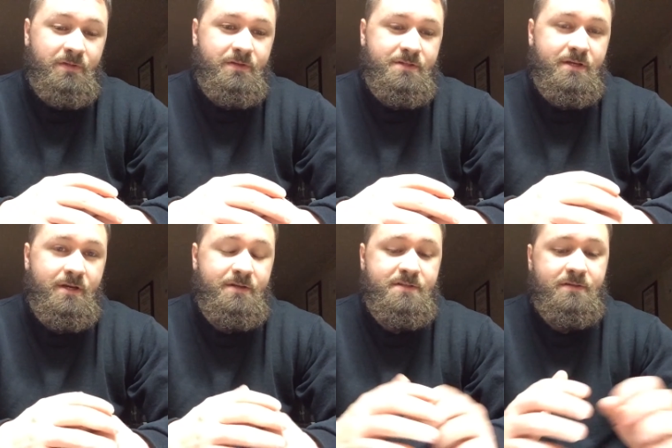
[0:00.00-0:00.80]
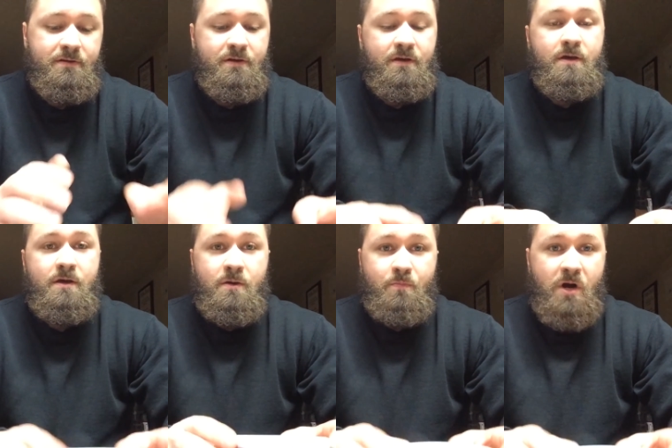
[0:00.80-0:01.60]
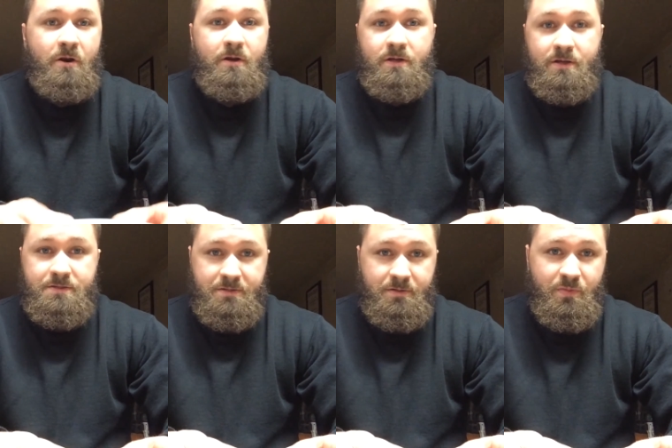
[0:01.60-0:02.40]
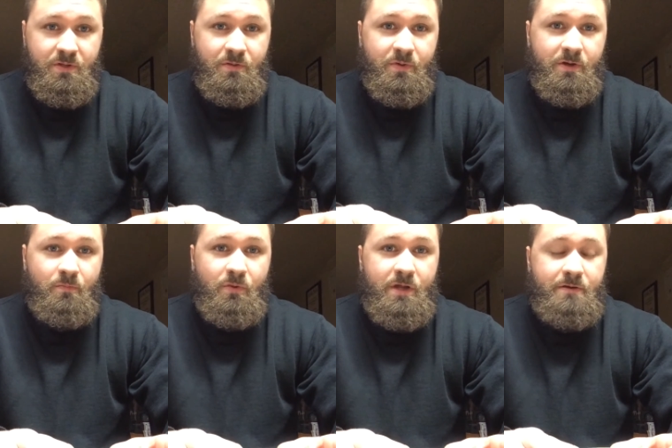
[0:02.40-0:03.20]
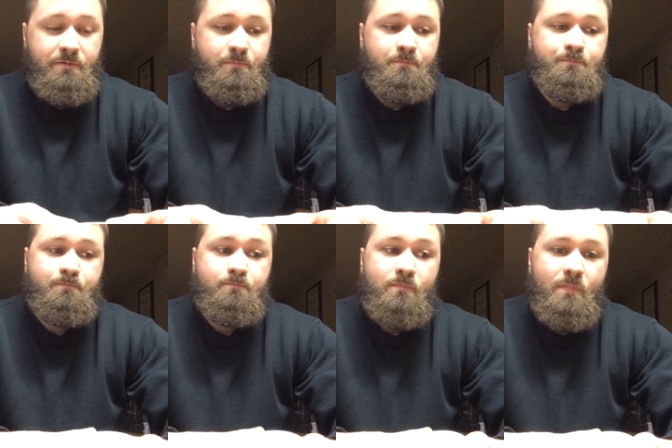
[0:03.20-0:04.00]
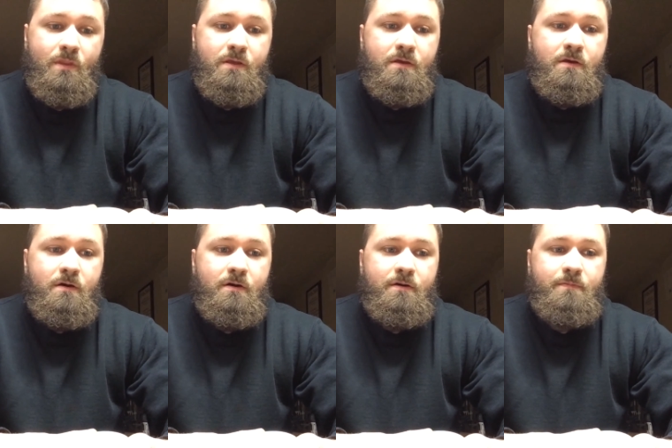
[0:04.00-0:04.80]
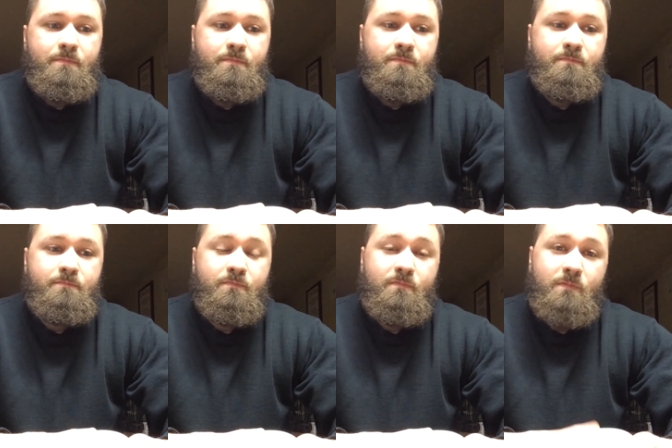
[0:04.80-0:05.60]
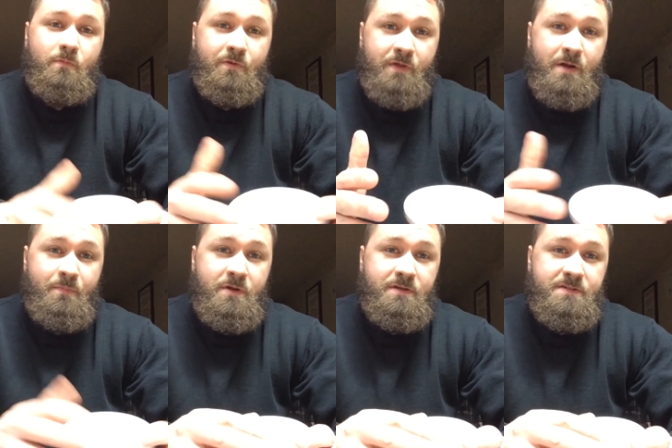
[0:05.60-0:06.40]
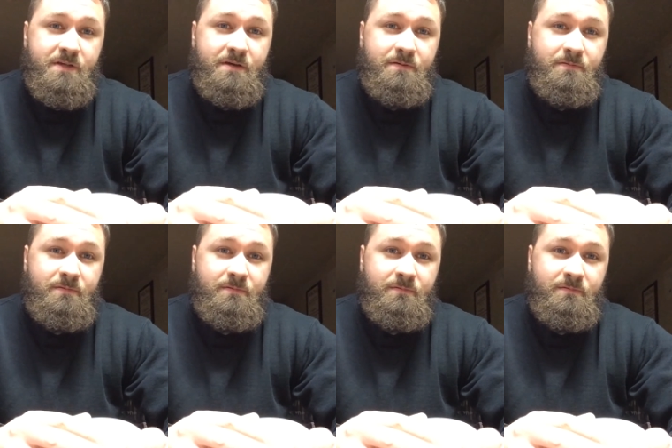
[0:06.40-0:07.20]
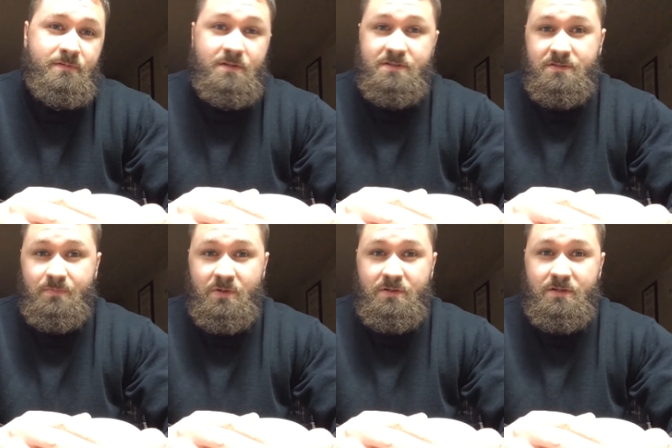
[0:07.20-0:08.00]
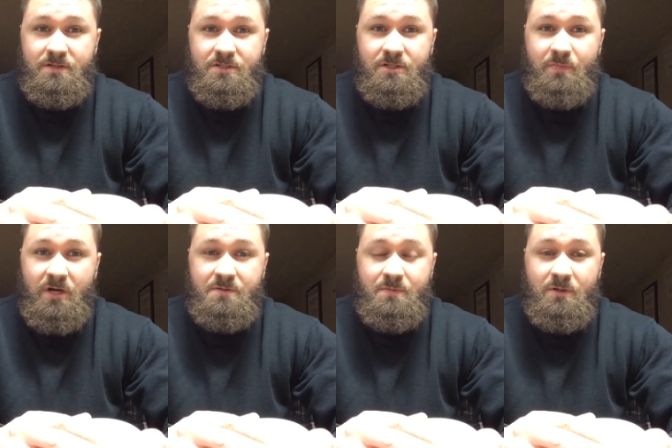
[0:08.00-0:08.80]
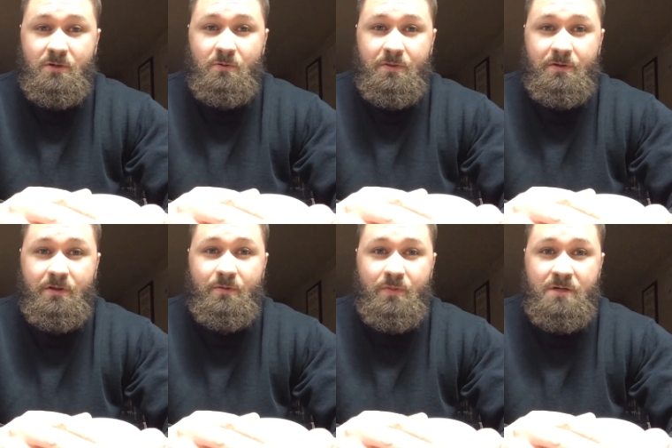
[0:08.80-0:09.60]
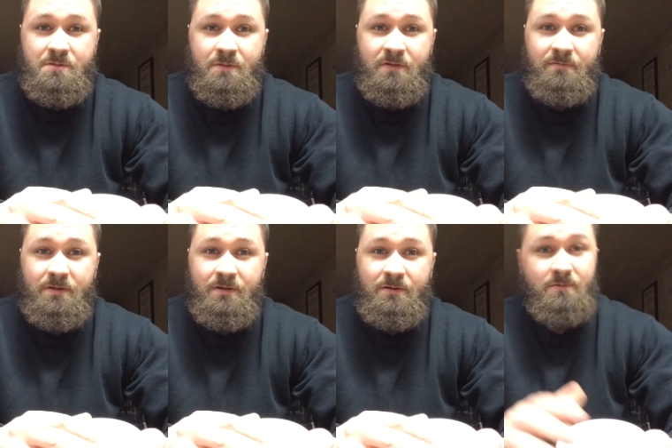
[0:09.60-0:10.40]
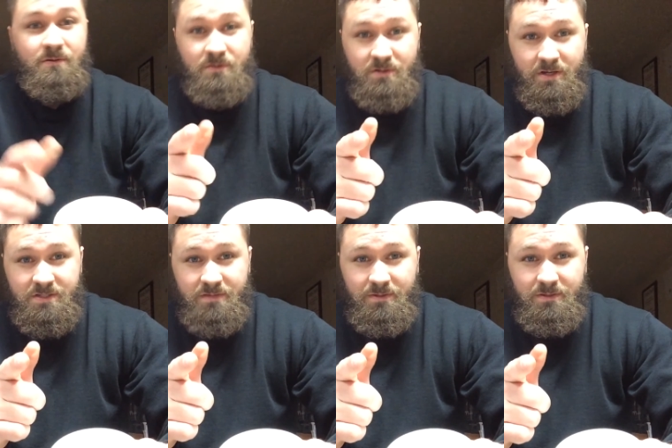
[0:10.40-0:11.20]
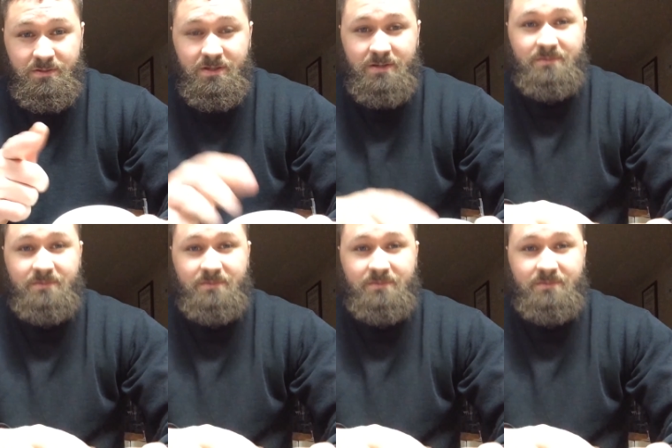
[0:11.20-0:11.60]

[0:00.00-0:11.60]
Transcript: this case, Pirate Kake's going to be the better blend. Uh, with that being said, this has been DSG Pipe Smoker with another pipe smoking video. You guys have a good day.